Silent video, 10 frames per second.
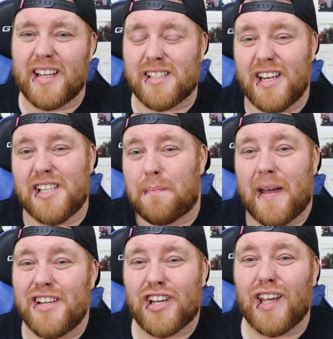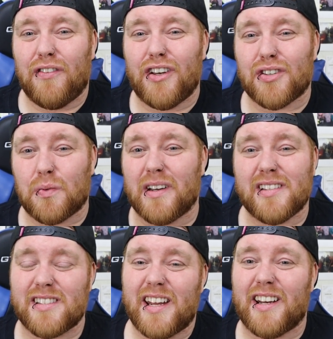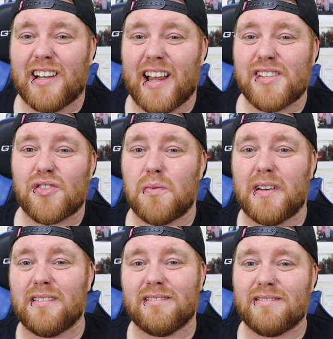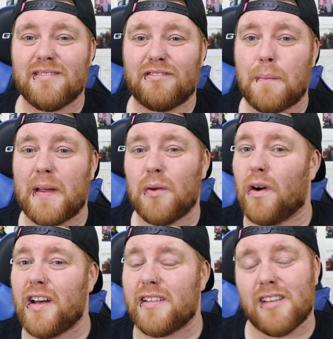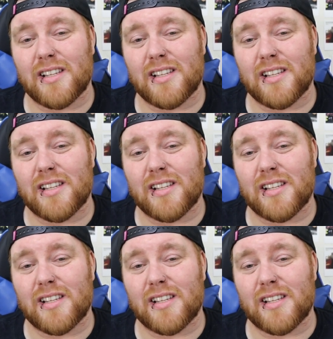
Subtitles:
It's an easy paycheck if you just want to sit in a classroom and repeat words.